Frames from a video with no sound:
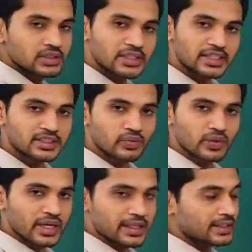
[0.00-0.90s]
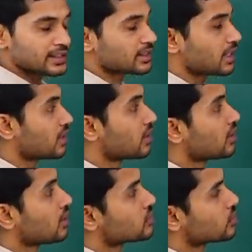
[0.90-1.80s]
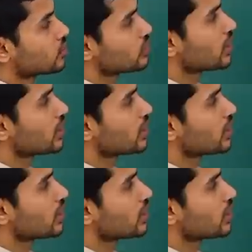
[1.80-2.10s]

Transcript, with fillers: So, that is how we can understand. So,